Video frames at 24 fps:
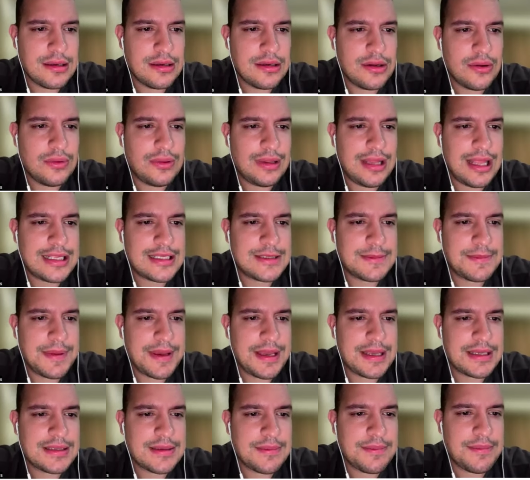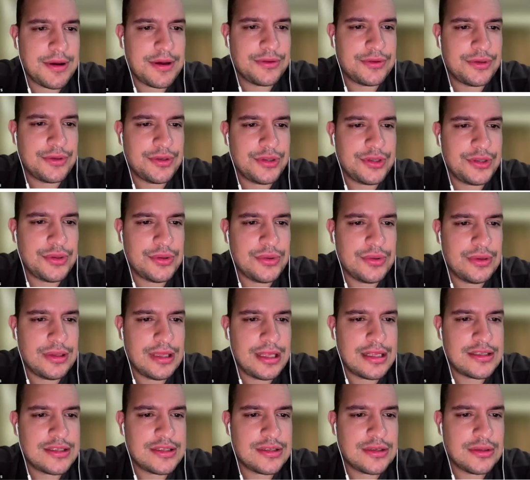Don't let pests bother you.
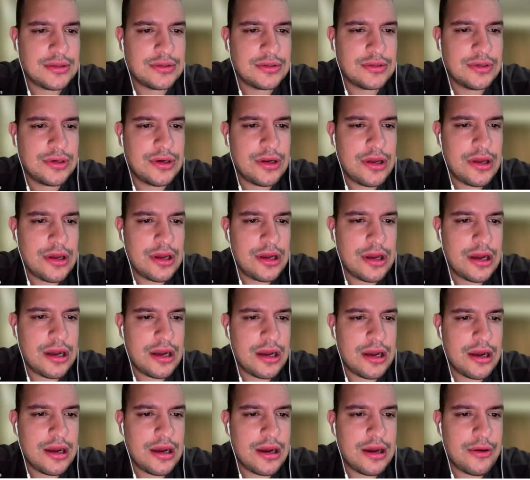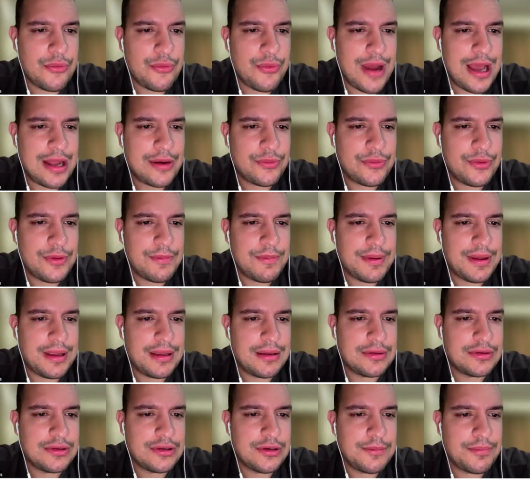Let solar rat
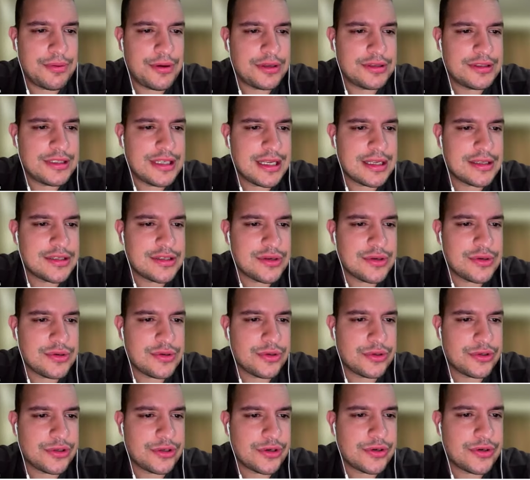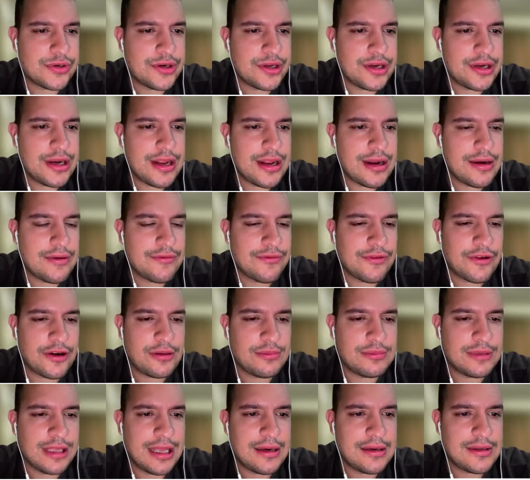repeller protect your garden and
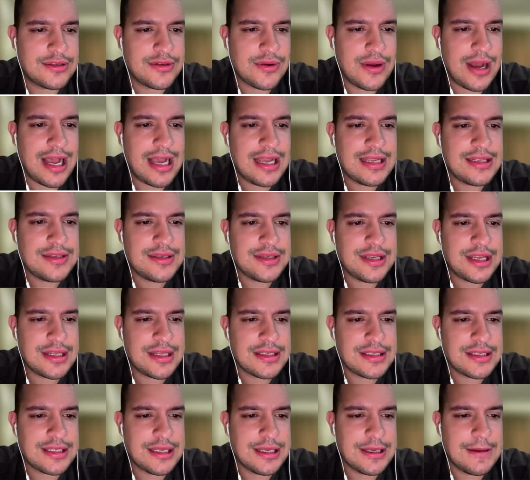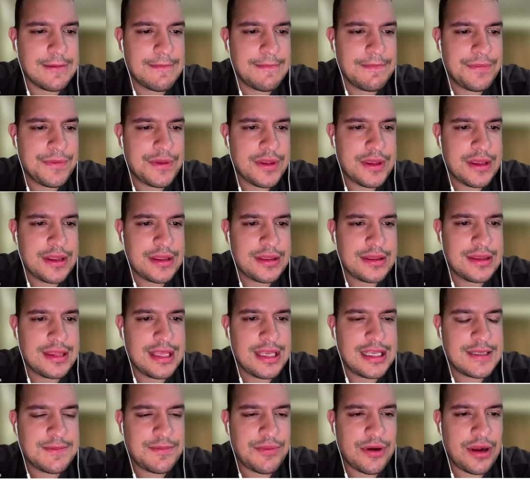farmland. So as you can see,
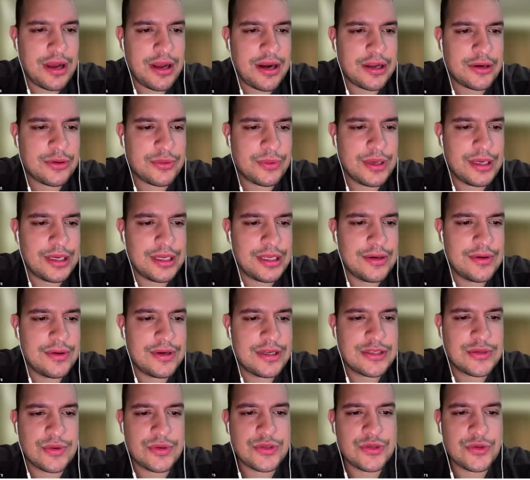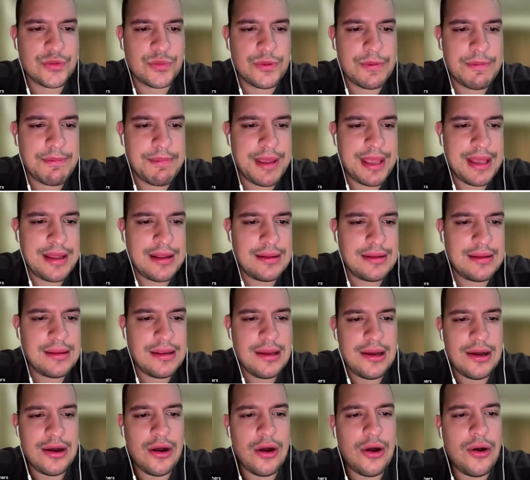this product right here is going to repel
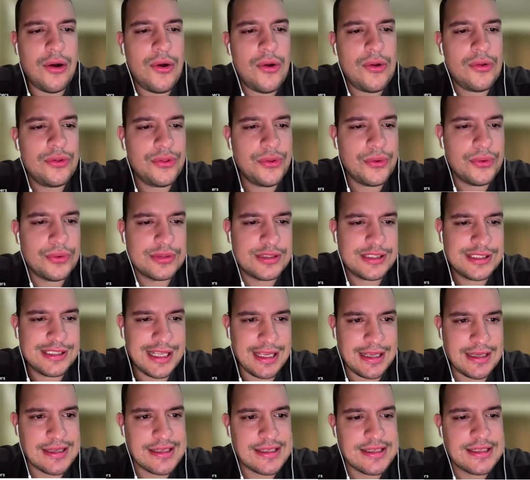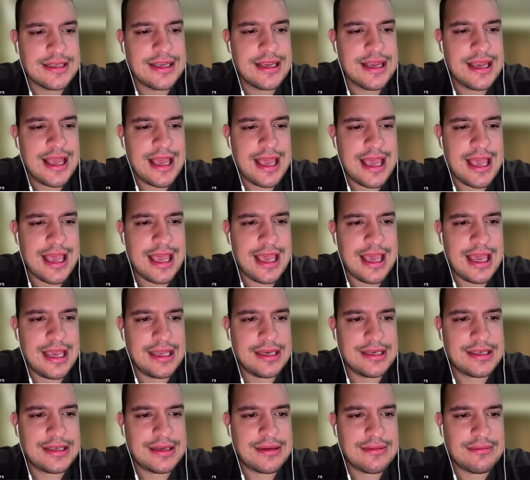all those things.
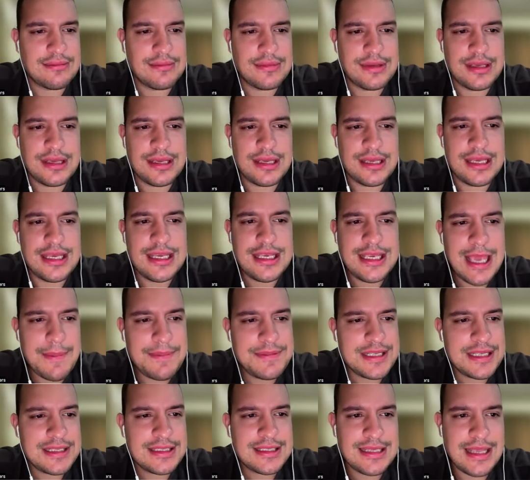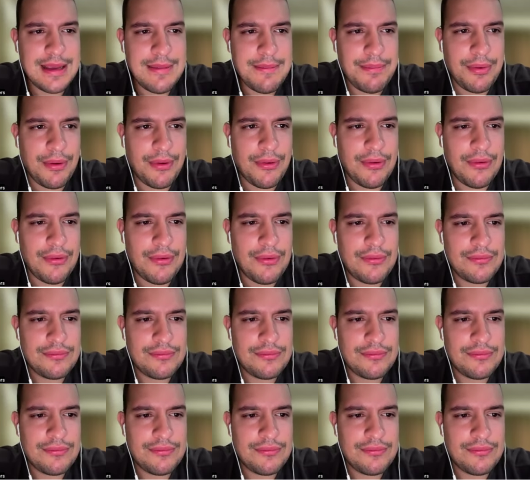And he kept it simple,